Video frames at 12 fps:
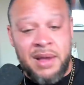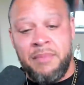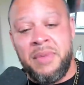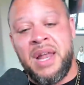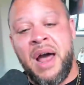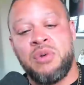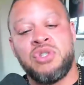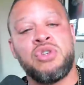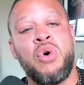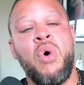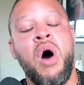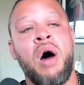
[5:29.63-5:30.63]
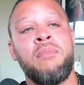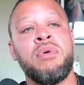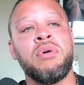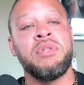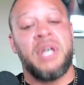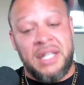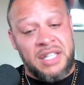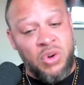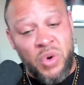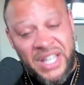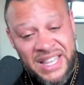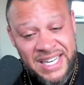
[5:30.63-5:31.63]
Man, I was so humbled. And
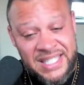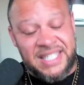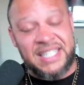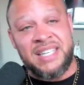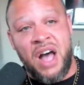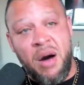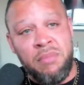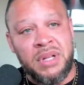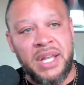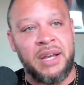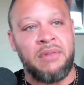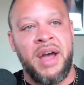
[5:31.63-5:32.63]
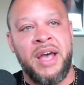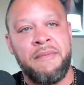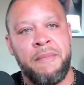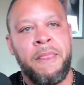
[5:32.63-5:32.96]
doing this is humbling, right?